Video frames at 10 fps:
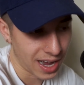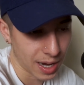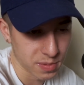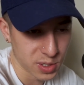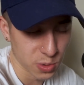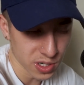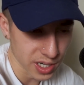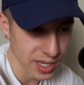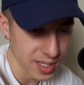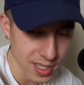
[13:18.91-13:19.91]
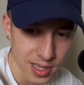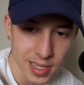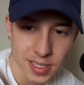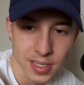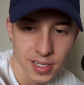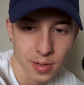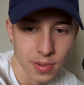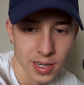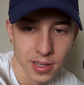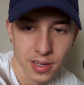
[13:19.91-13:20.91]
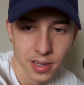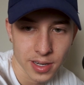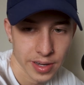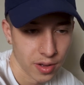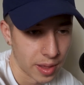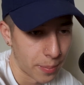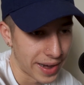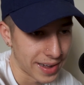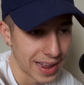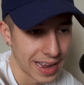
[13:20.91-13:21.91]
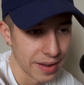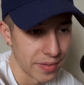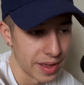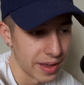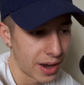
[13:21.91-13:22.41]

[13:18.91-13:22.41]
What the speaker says: I'm too good to listen to somebody, that might not have that.